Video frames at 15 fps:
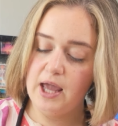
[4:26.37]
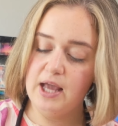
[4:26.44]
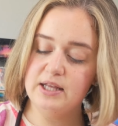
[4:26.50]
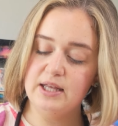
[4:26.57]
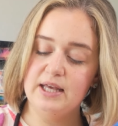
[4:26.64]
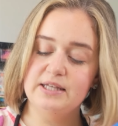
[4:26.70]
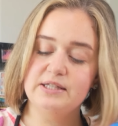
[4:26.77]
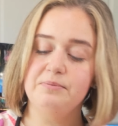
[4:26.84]

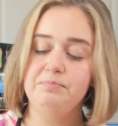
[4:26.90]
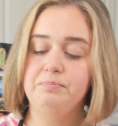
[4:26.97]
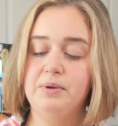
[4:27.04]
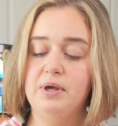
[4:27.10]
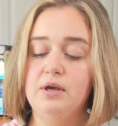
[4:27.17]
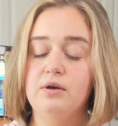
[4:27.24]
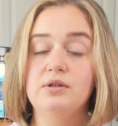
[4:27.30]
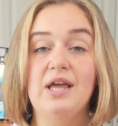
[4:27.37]
It is
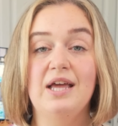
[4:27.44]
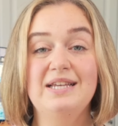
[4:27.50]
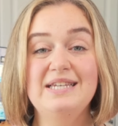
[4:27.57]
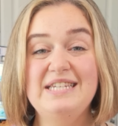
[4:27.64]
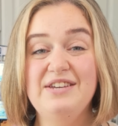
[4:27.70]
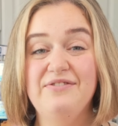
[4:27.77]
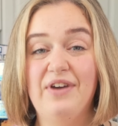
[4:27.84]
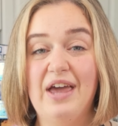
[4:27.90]
peeled
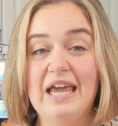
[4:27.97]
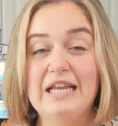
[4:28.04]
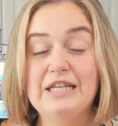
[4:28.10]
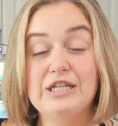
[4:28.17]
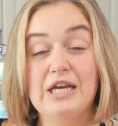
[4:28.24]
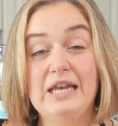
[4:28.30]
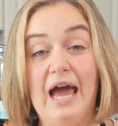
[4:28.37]
and deveined.